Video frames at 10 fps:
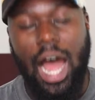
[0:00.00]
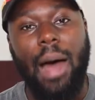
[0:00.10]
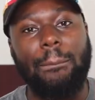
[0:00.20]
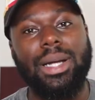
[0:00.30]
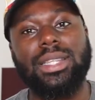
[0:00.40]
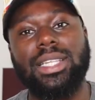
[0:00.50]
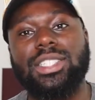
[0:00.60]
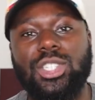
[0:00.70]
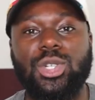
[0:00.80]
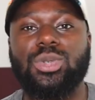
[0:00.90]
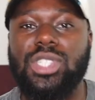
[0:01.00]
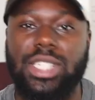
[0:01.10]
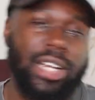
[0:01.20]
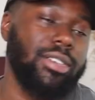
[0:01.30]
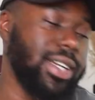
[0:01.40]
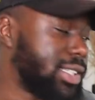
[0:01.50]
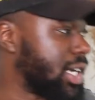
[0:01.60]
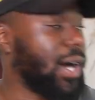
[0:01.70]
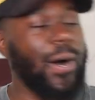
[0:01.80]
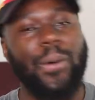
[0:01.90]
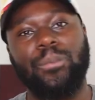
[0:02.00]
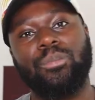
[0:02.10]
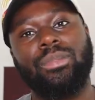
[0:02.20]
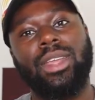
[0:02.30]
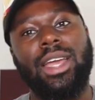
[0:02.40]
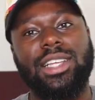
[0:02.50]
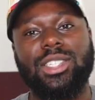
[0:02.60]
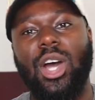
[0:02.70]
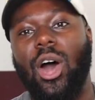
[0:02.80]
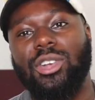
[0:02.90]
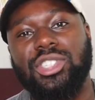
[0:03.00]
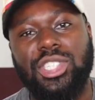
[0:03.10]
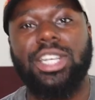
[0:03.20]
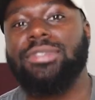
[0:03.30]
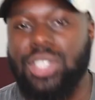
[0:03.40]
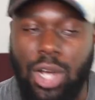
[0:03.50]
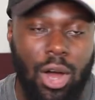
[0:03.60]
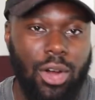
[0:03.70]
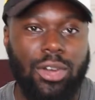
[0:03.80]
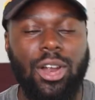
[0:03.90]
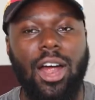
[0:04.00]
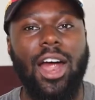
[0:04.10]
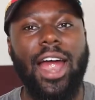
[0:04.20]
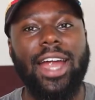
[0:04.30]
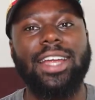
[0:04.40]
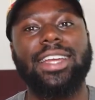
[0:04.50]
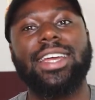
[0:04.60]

Um, but this new series, y'all, is called Shift Talk, all right?